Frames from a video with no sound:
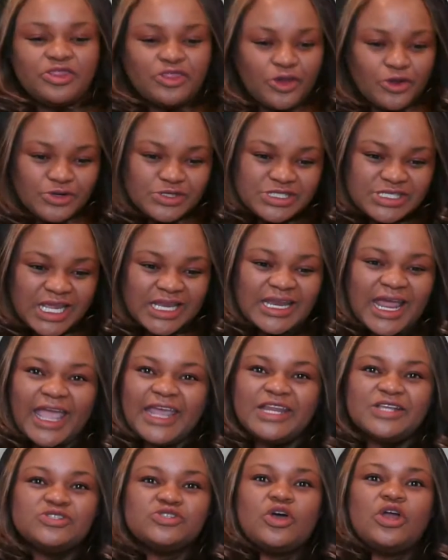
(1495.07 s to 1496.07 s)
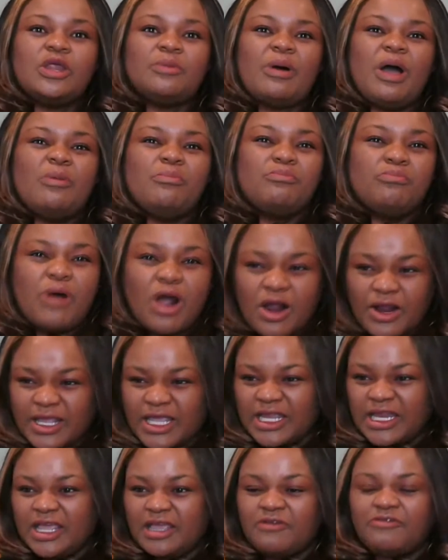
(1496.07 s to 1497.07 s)
Thursday night is all about
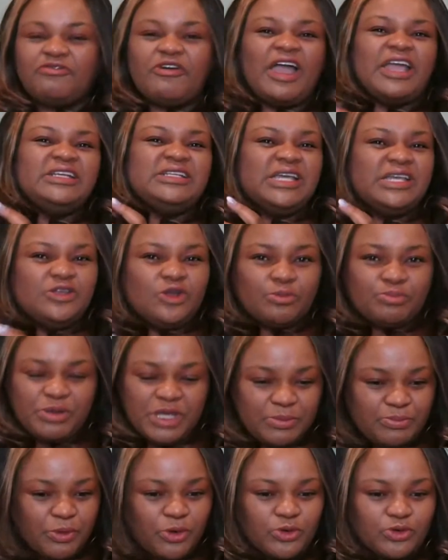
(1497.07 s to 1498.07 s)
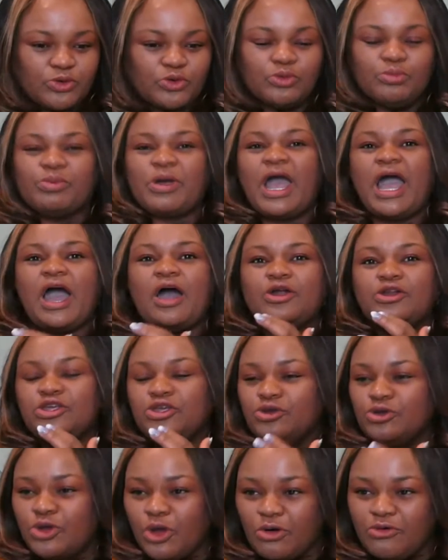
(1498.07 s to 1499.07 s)
marketing, finding your people group. How do
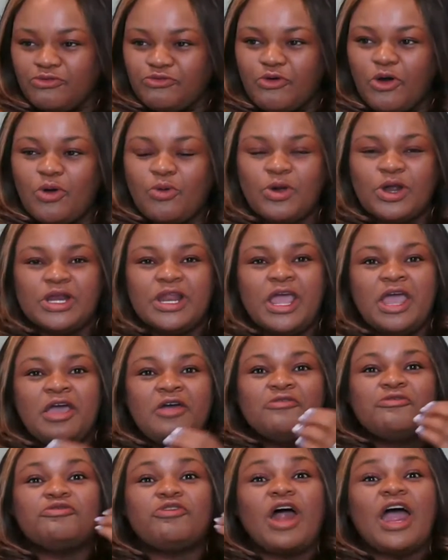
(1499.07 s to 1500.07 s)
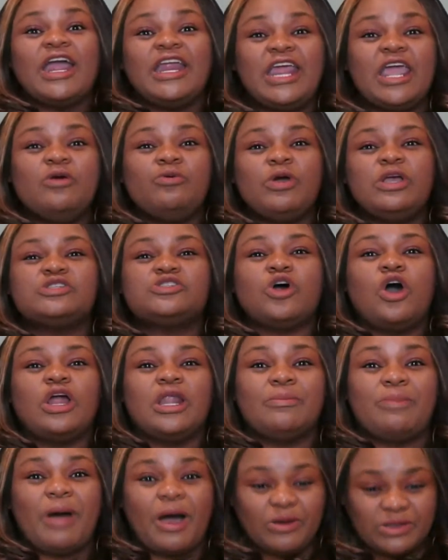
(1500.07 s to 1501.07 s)
you go forward? Friday is
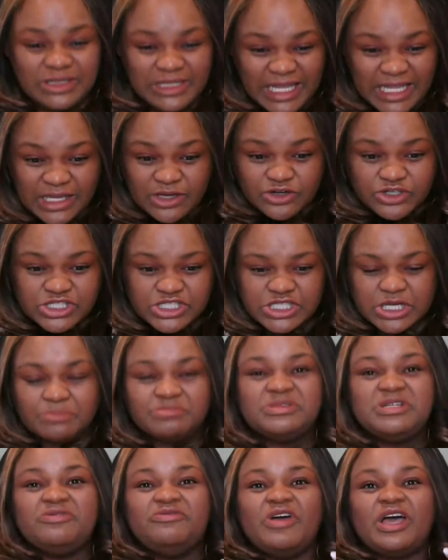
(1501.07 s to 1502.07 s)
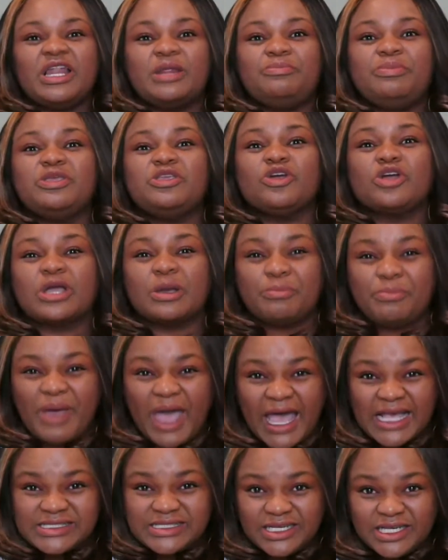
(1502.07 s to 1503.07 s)
all about leadership, developing your
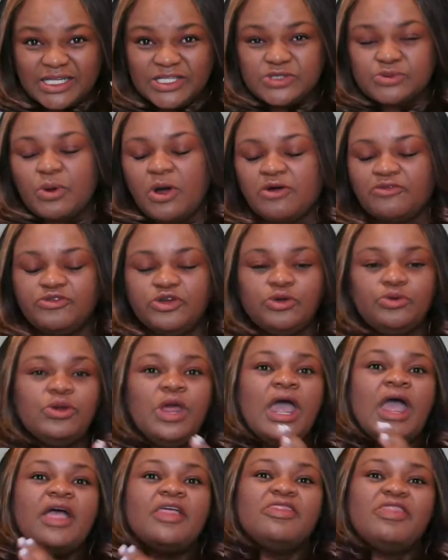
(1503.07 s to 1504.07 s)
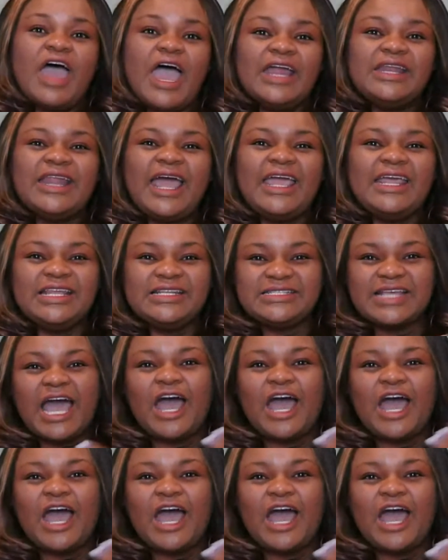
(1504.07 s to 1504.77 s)
capacity, 12 noon. That night, it's